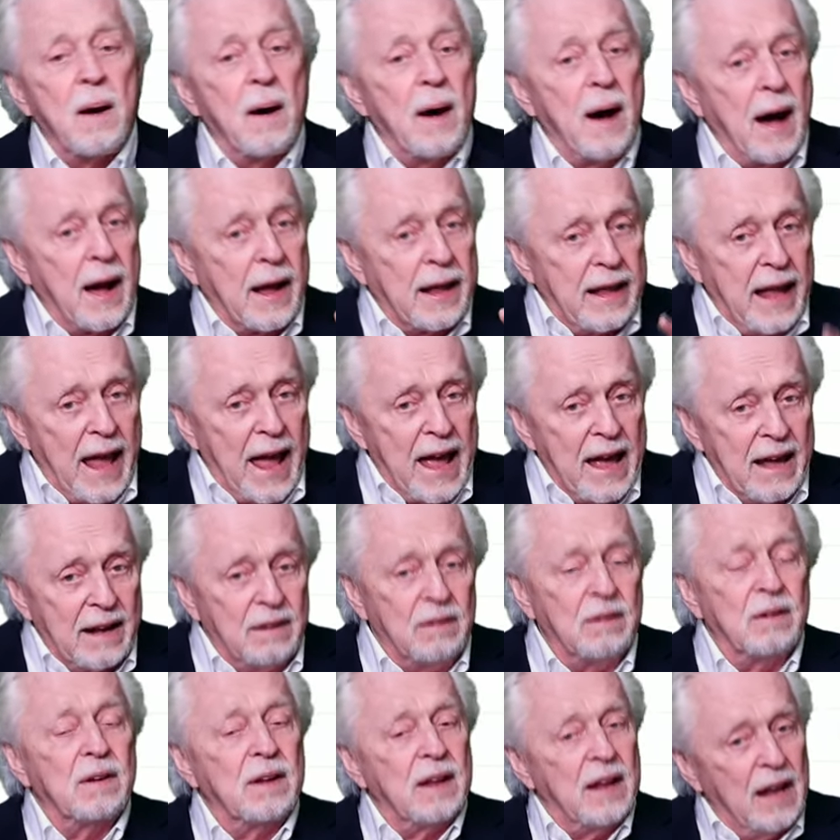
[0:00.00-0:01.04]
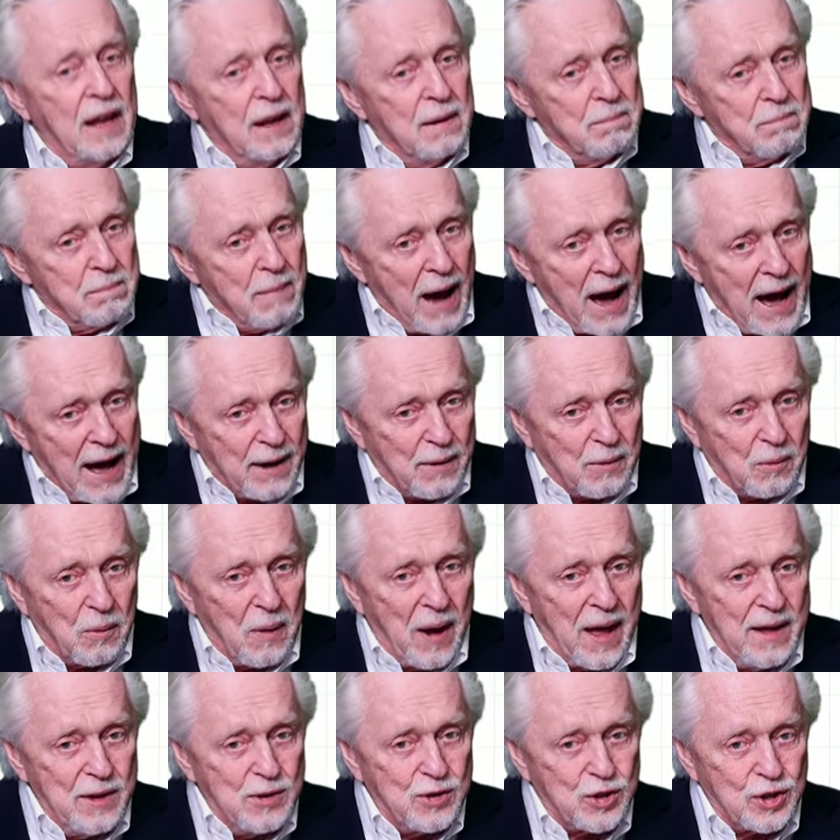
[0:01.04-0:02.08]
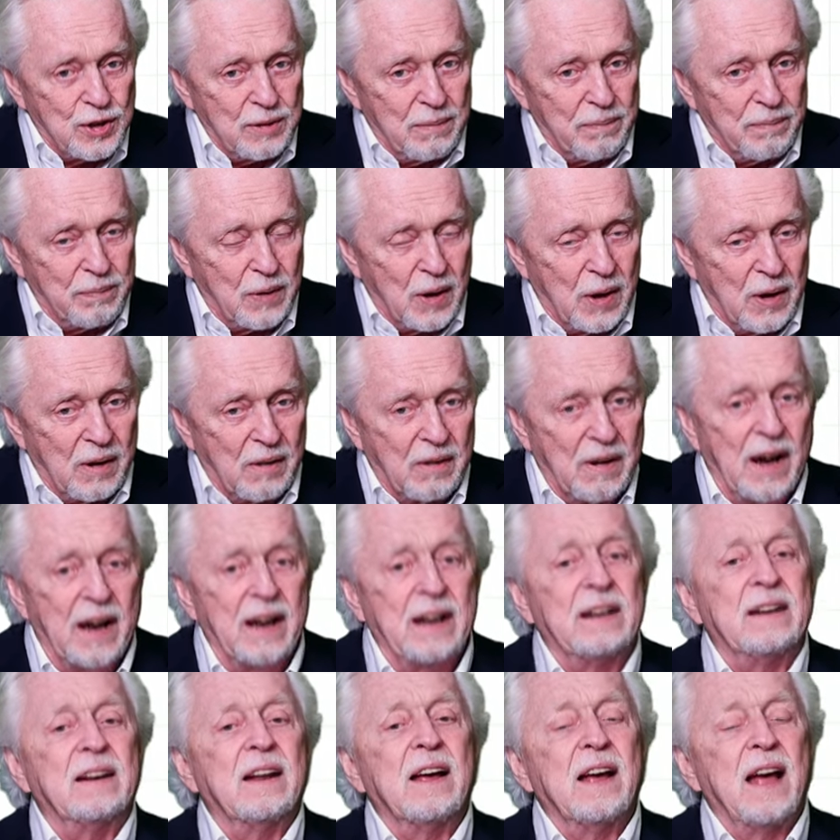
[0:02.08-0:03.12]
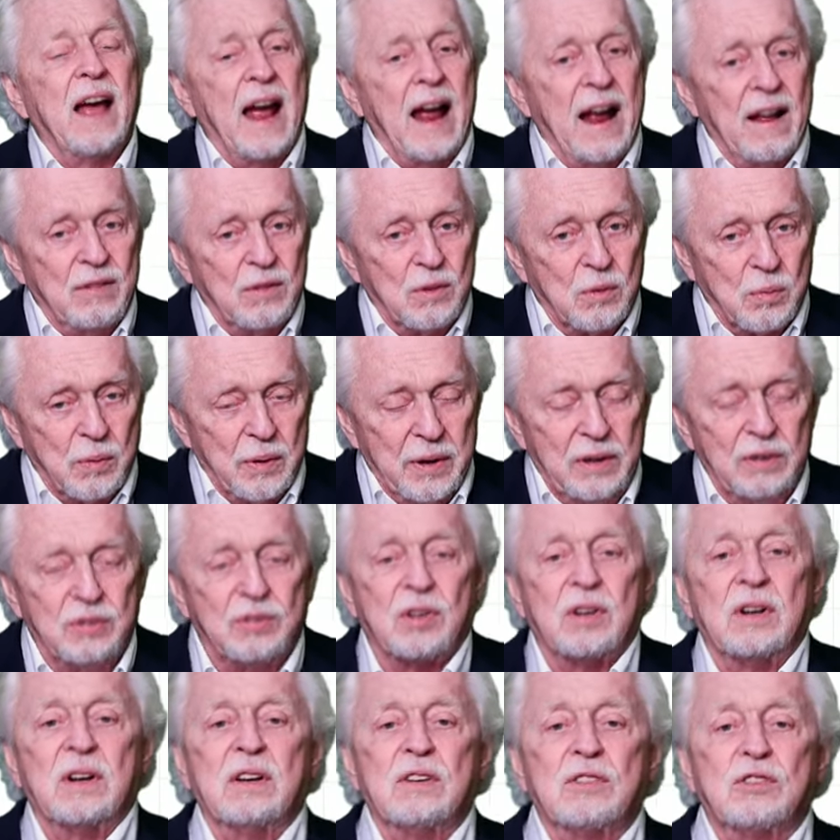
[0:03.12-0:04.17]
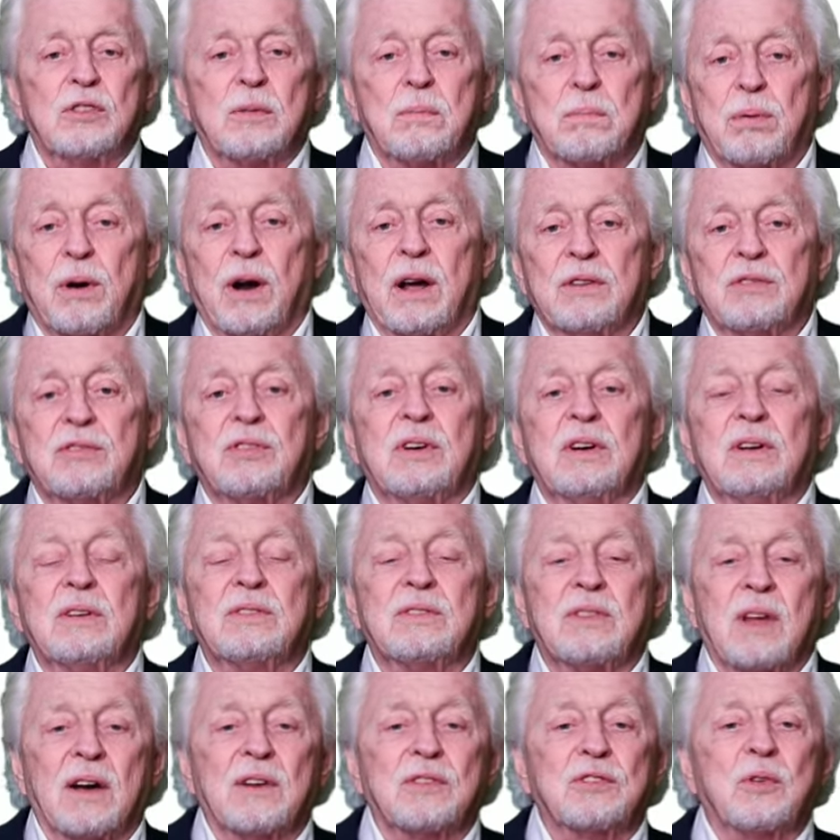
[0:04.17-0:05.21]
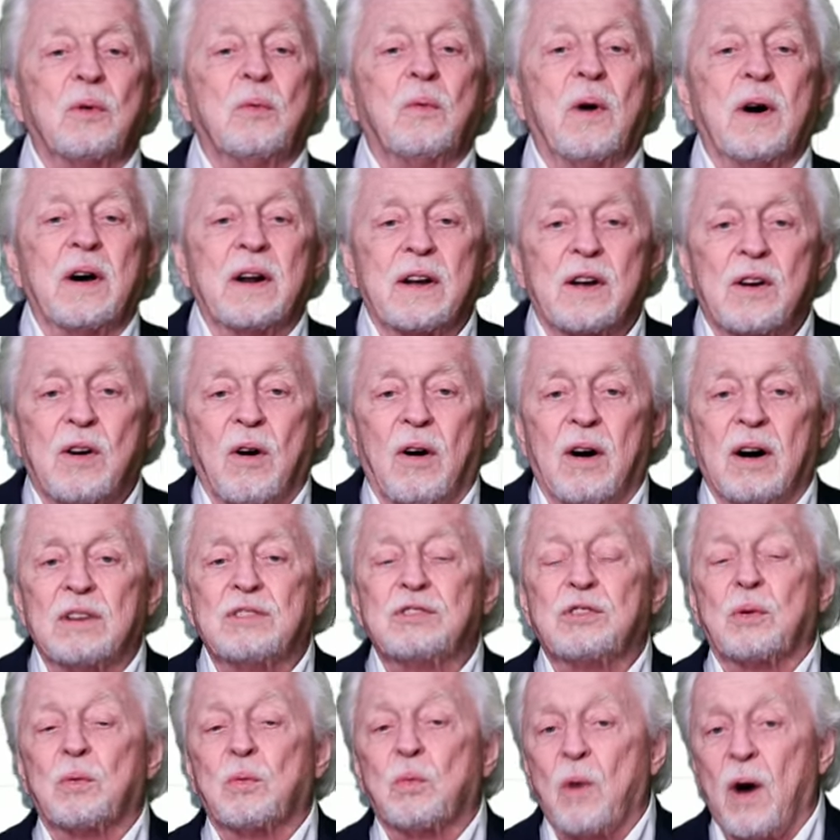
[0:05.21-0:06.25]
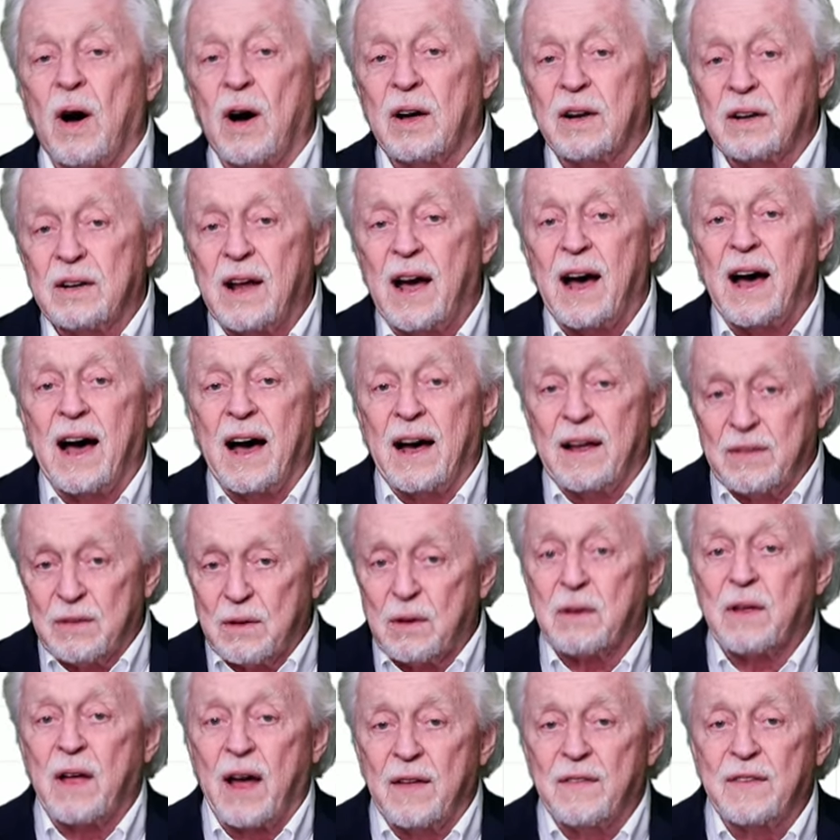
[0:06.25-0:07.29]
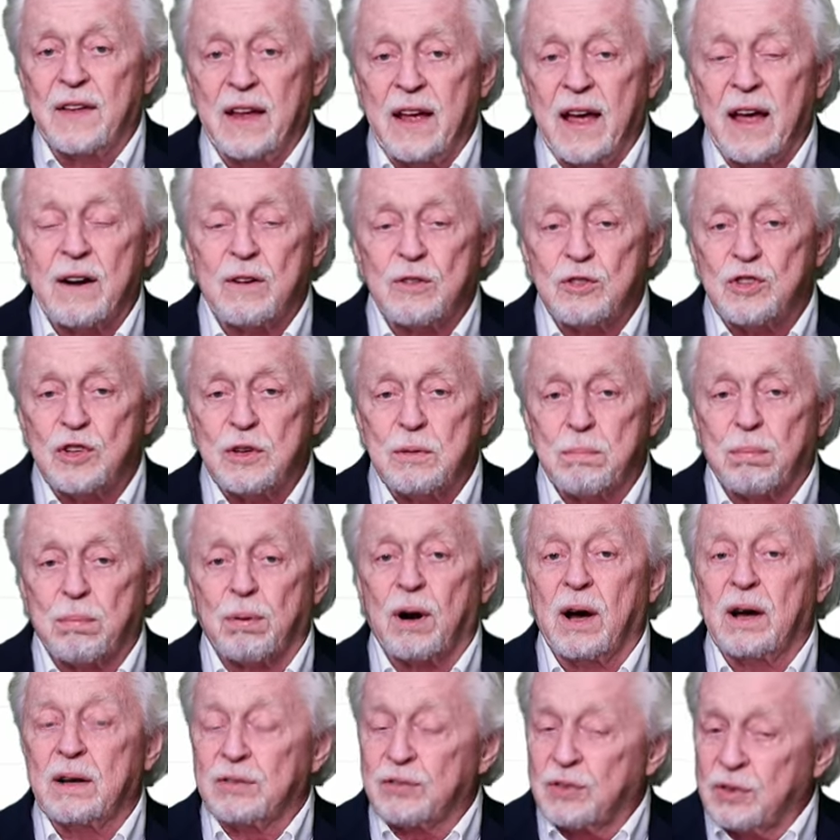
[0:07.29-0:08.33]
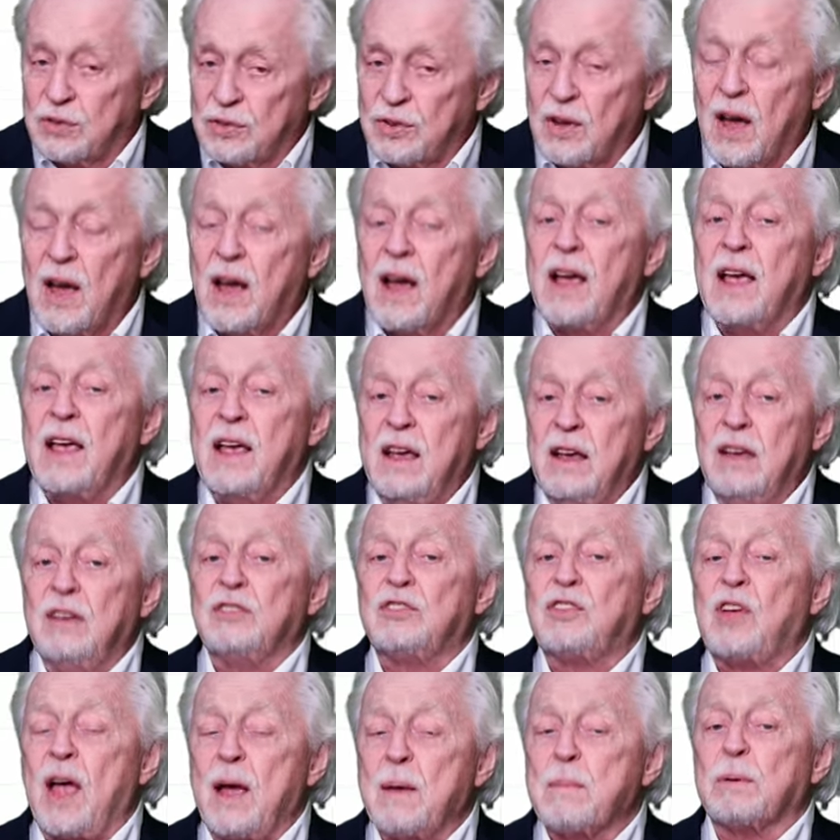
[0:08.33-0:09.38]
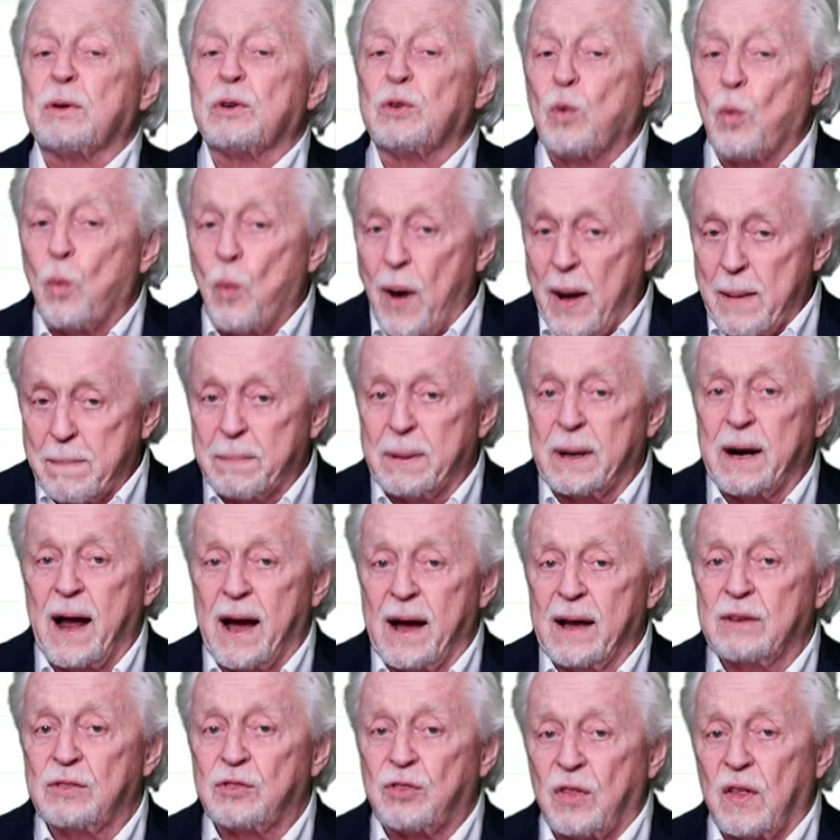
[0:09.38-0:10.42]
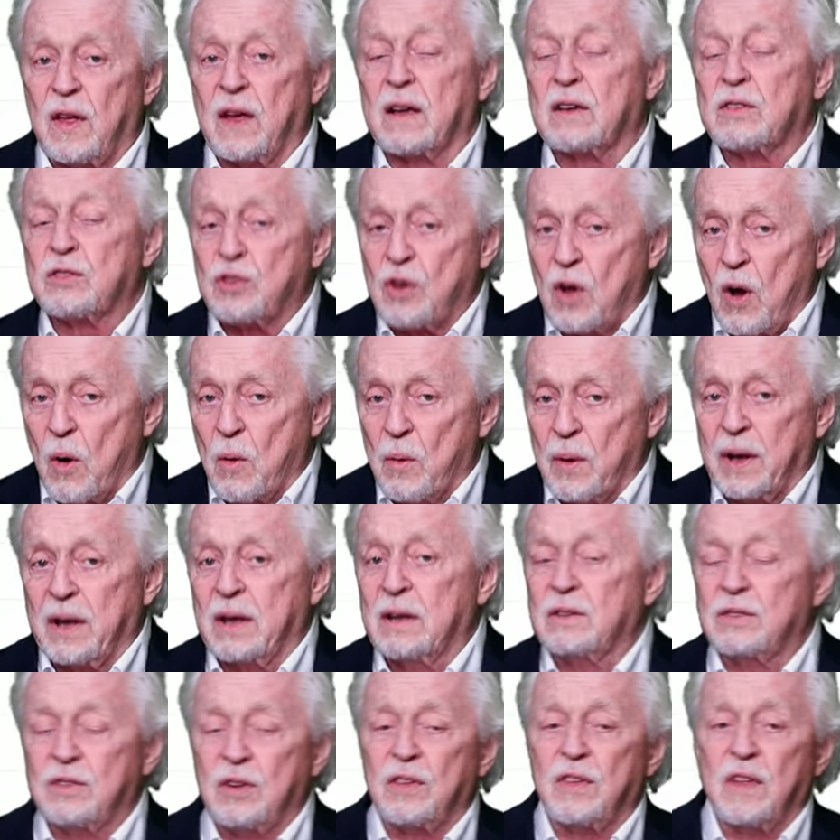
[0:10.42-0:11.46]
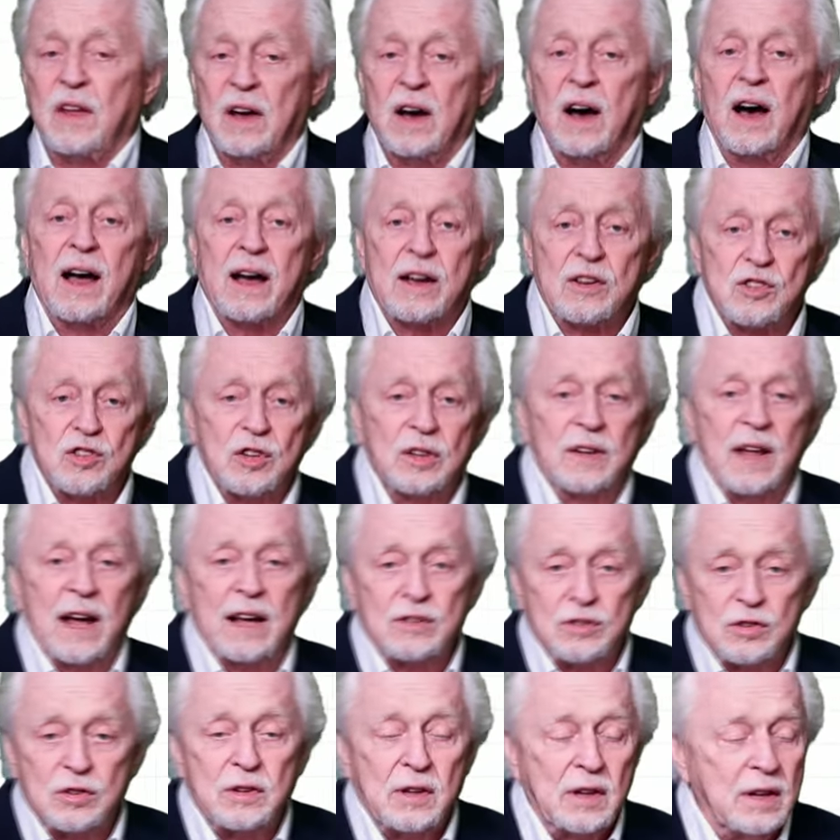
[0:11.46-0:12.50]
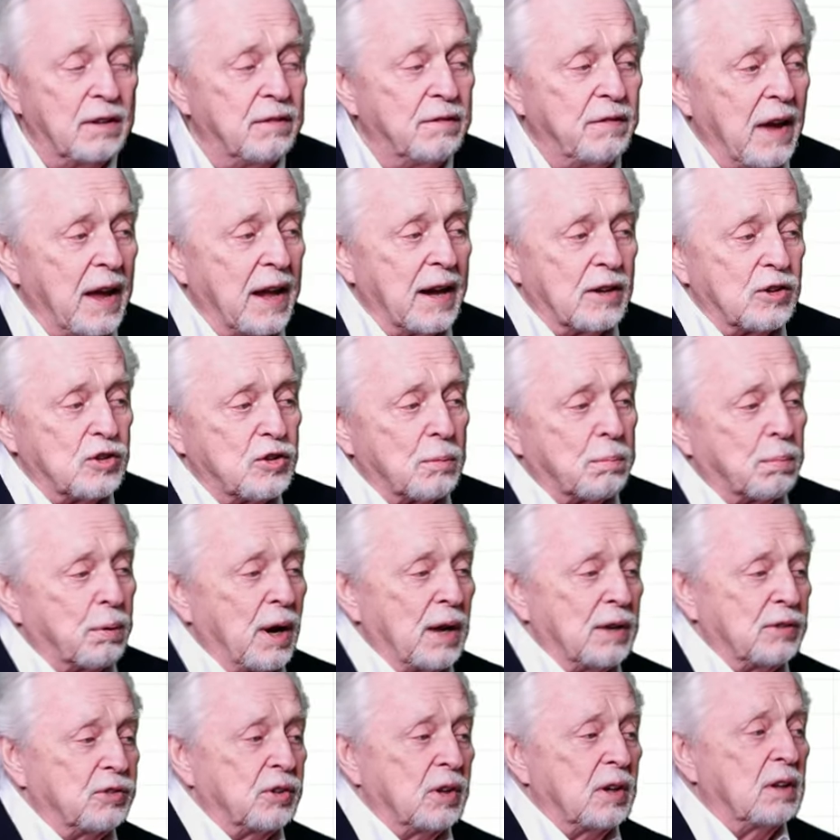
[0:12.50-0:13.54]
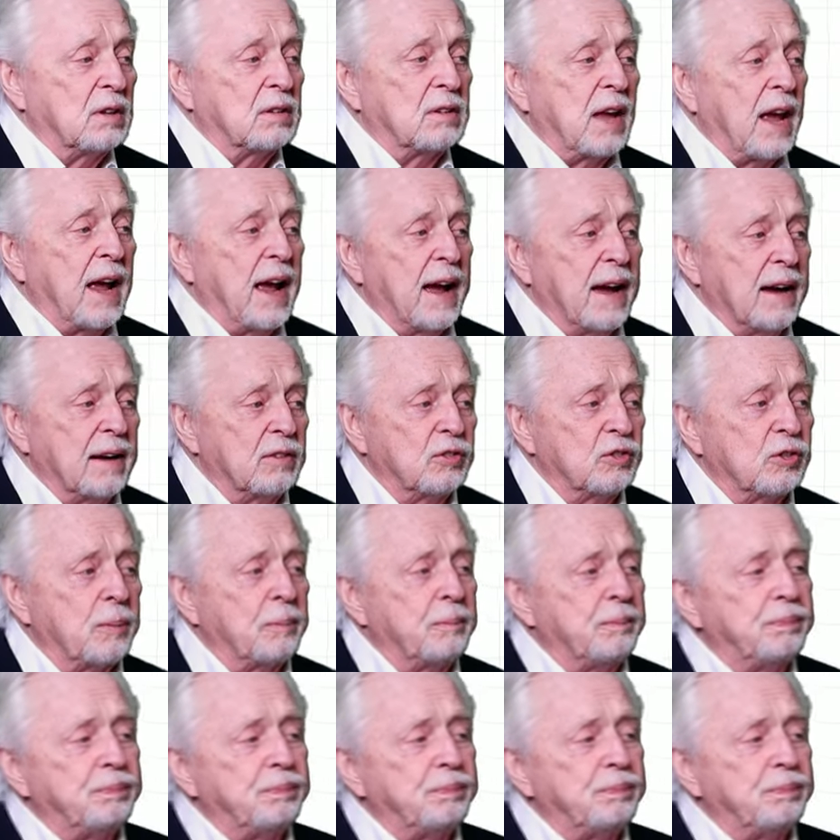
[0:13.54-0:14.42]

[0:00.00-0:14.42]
Again, in moderation, all right? And the reason is the president doesn't want to cause a run on the, on the energy prices. He's able to weaponize things going into the election. That's the advantage a president has.